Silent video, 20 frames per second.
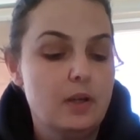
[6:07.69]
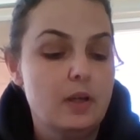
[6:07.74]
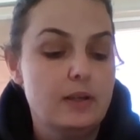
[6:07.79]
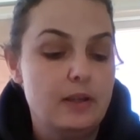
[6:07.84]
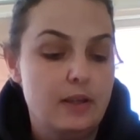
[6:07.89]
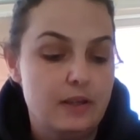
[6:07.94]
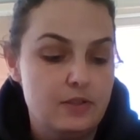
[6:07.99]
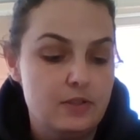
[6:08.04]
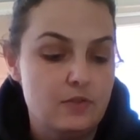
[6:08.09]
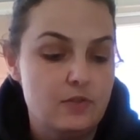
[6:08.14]

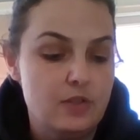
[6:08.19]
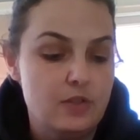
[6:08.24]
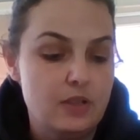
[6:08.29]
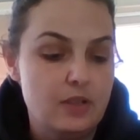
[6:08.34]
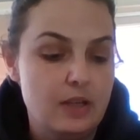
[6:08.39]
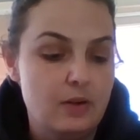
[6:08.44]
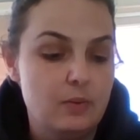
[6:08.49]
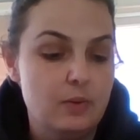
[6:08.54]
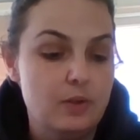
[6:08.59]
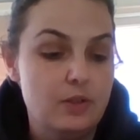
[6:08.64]
Yes, you've seen
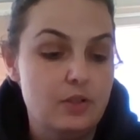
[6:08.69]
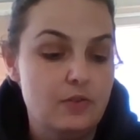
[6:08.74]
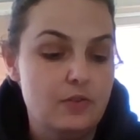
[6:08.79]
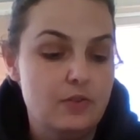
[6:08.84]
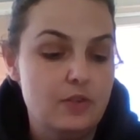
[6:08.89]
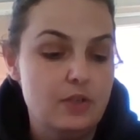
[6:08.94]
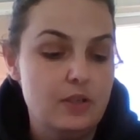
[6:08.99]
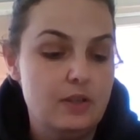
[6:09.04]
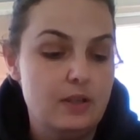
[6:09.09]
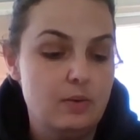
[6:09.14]
that one. You've
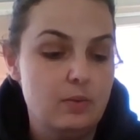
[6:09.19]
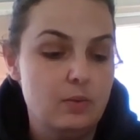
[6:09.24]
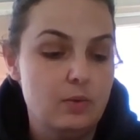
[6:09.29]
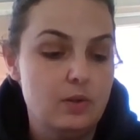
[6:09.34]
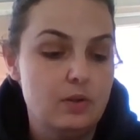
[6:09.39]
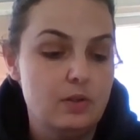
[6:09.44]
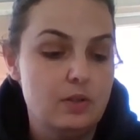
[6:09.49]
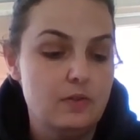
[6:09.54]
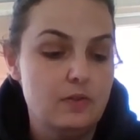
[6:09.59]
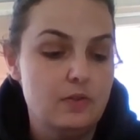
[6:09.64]
seen that
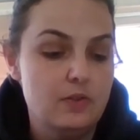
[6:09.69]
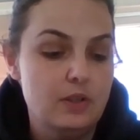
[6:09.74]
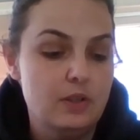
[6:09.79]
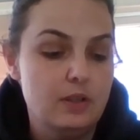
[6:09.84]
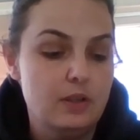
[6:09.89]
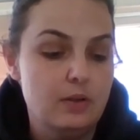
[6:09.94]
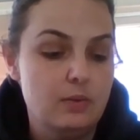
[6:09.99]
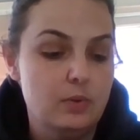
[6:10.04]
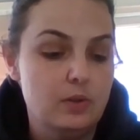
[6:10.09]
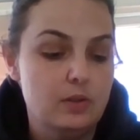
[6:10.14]
one. You've seen
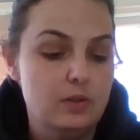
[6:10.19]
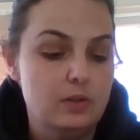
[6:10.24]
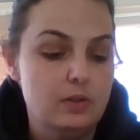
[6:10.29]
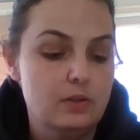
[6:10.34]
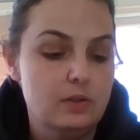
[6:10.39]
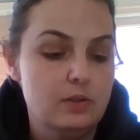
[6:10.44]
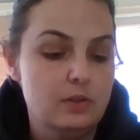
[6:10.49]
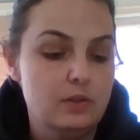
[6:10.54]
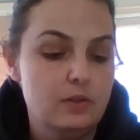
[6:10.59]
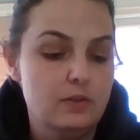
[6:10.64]
that
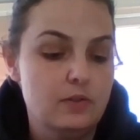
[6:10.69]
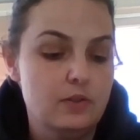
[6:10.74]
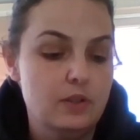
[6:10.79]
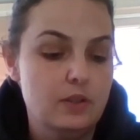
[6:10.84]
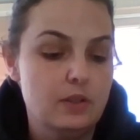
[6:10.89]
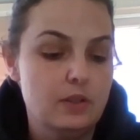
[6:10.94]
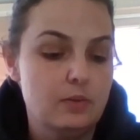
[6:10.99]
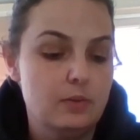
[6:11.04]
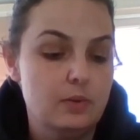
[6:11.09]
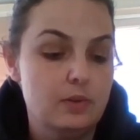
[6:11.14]
one. You've seen
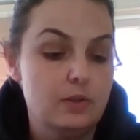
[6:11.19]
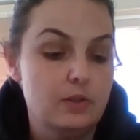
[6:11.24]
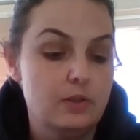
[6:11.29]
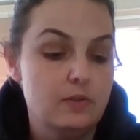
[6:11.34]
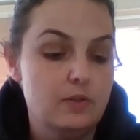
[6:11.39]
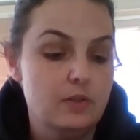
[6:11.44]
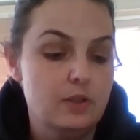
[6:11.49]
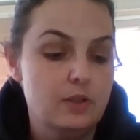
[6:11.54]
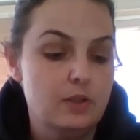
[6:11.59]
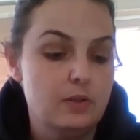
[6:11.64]
that one. You've
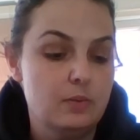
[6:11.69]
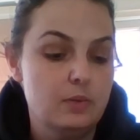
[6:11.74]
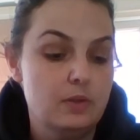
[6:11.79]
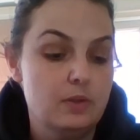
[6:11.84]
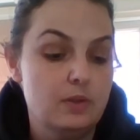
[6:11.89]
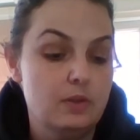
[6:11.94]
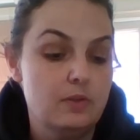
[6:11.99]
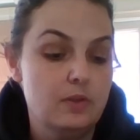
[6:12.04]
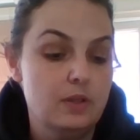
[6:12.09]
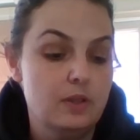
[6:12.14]
seen that one.
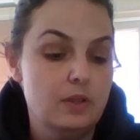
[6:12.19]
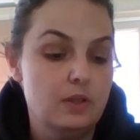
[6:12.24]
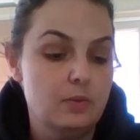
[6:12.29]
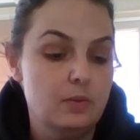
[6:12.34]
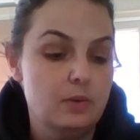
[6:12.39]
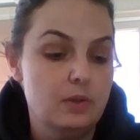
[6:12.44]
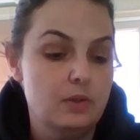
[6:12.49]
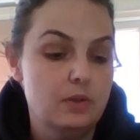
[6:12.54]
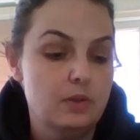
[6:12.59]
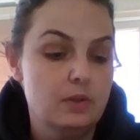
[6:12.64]
You've seen that
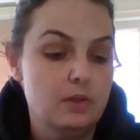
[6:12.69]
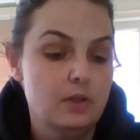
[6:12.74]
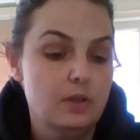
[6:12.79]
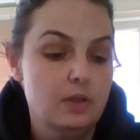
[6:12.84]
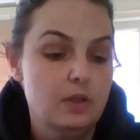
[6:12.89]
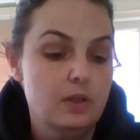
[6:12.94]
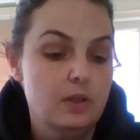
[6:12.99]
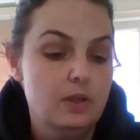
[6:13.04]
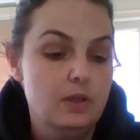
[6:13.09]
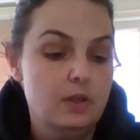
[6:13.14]
one.
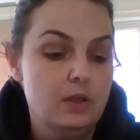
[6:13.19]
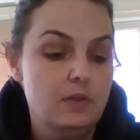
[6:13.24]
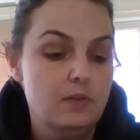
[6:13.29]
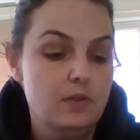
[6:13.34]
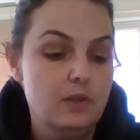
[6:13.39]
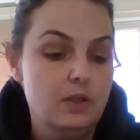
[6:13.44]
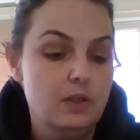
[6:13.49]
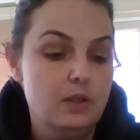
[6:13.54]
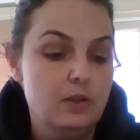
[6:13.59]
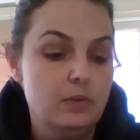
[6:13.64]
You've
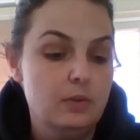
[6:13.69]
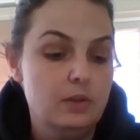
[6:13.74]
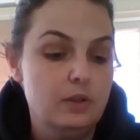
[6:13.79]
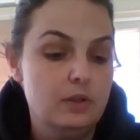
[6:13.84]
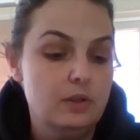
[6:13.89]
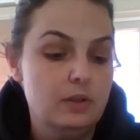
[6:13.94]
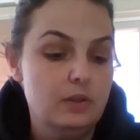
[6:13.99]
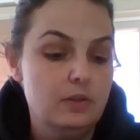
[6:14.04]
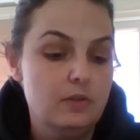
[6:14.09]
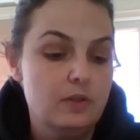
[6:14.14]
seen that
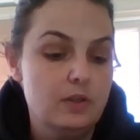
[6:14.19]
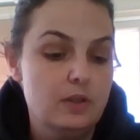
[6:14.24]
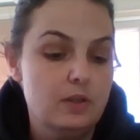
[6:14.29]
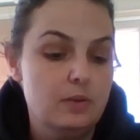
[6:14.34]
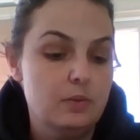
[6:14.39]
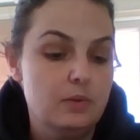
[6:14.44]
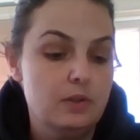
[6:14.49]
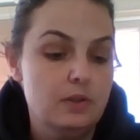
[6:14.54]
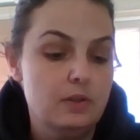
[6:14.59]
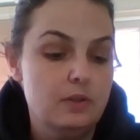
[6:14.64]
one. You've seen that
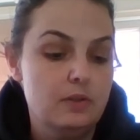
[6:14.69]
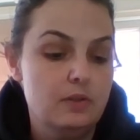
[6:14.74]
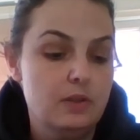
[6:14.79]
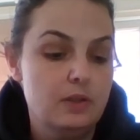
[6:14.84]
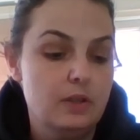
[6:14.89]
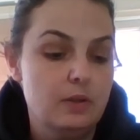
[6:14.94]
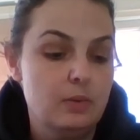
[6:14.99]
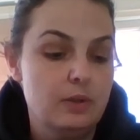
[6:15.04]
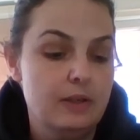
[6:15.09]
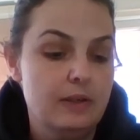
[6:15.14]
one. You've seen
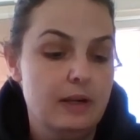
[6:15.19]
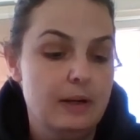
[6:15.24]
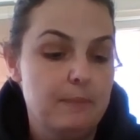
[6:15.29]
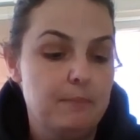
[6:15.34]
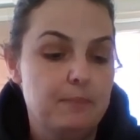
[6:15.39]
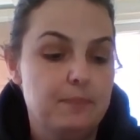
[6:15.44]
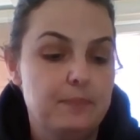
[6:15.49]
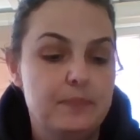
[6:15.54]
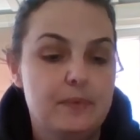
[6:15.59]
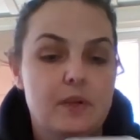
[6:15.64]
that one. Ah,
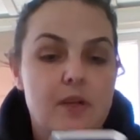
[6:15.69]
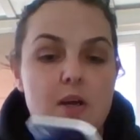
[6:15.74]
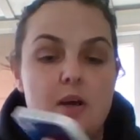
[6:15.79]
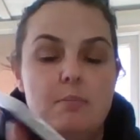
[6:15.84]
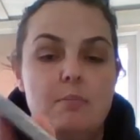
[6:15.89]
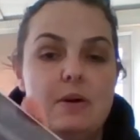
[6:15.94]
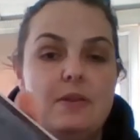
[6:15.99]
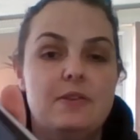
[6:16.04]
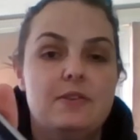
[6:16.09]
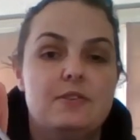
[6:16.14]

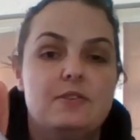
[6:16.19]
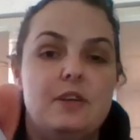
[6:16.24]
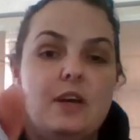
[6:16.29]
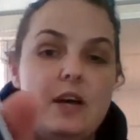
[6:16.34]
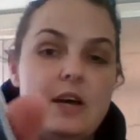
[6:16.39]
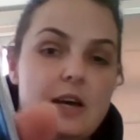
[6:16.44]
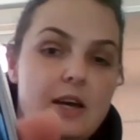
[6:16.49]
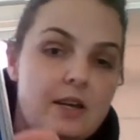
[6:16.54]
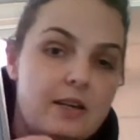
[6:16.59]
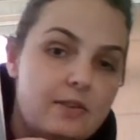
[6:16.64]
Mother's
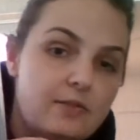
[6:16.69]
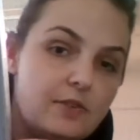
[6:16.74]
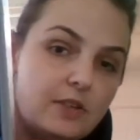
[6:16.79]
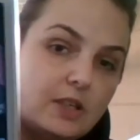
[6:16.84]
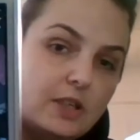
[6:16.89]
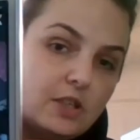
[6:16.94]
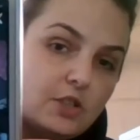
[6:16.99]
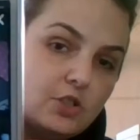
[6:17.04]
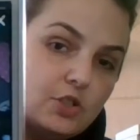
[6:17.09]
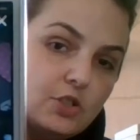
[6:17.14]
Day
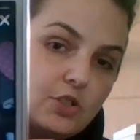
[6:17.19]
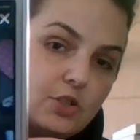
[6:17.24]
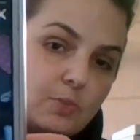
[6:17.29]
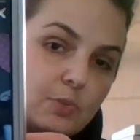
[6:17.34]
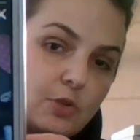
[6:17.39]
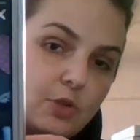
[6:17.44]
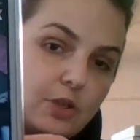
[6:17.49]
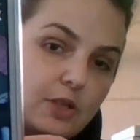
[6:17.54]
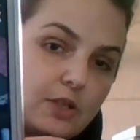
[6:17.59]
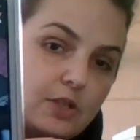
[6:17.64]
finish
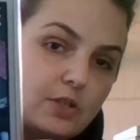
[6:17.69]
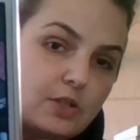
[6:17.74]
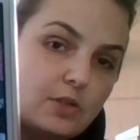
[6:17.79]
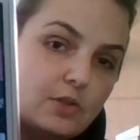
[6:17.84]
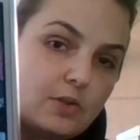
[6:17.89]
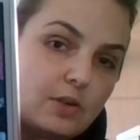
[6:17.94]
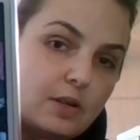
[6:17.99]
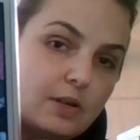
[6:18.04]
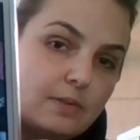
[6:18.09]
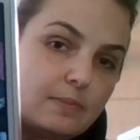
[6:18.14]
was on
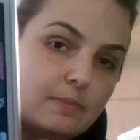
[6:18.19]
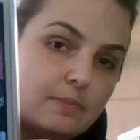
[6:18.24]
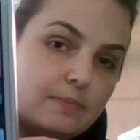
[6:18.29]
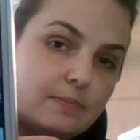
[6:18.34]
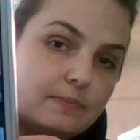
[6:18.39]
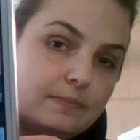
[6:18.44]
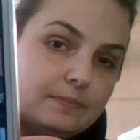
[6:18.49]
Instagram.